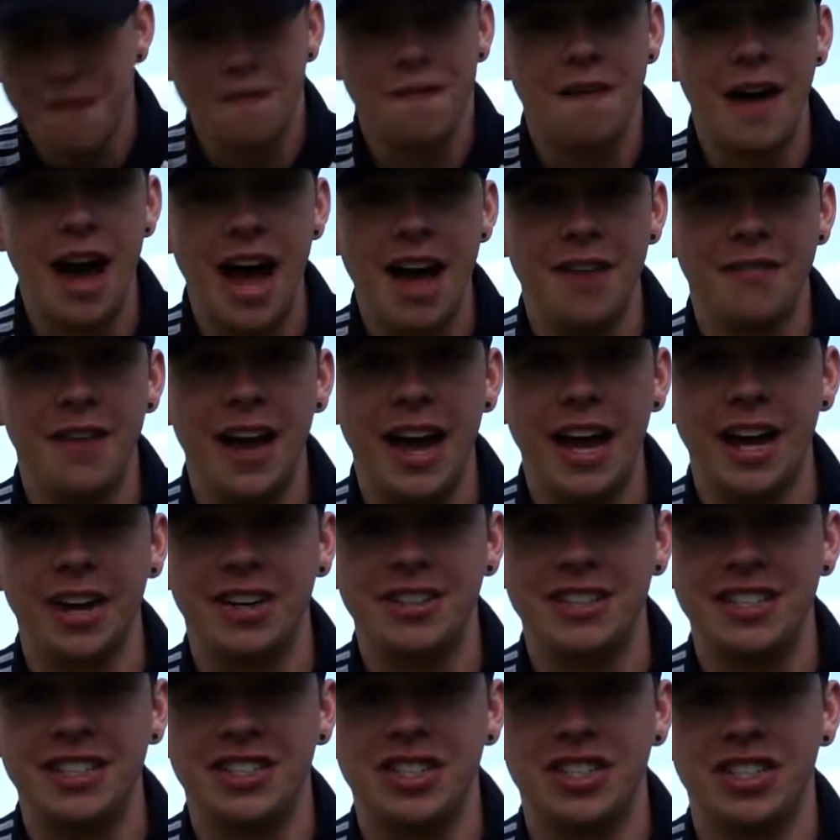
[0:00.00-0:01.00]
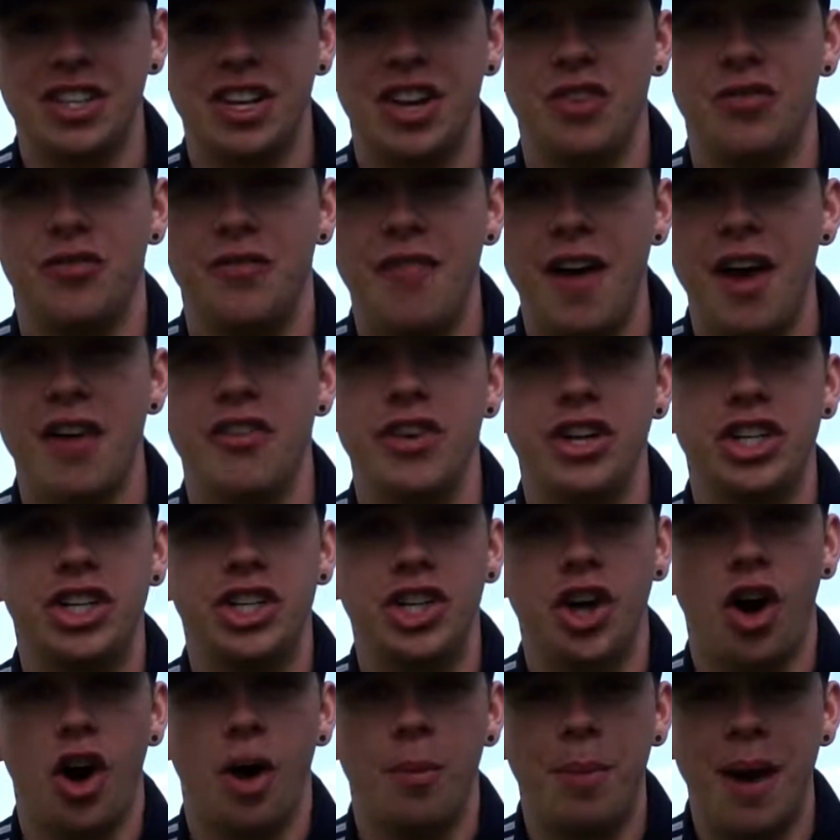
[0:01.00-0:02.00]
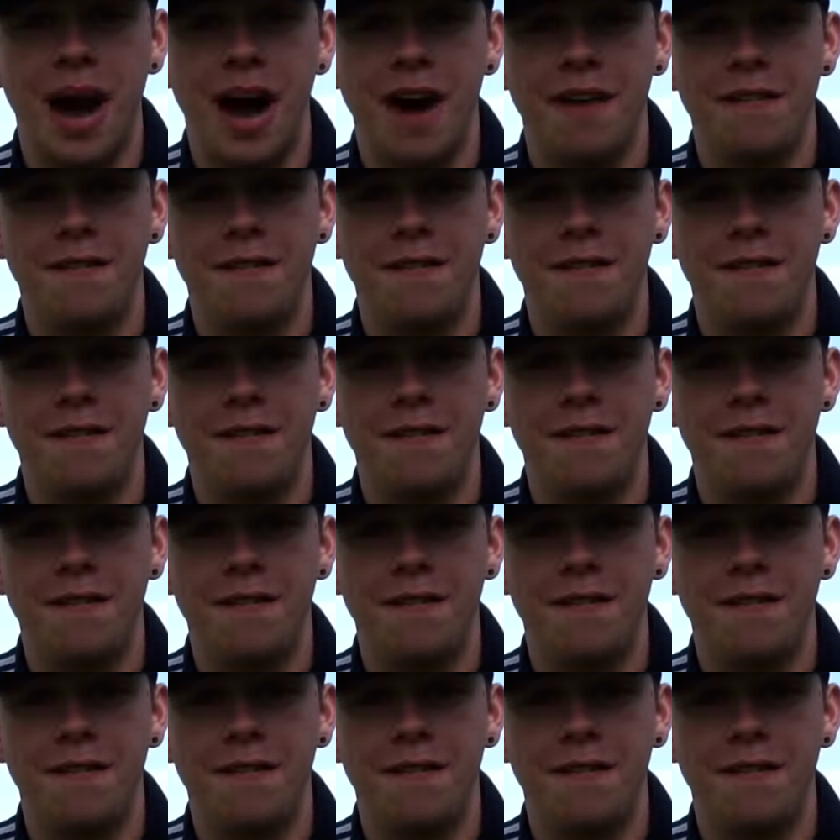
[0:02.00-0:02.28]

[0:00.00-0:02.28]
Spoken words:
5 iron because this is a very short par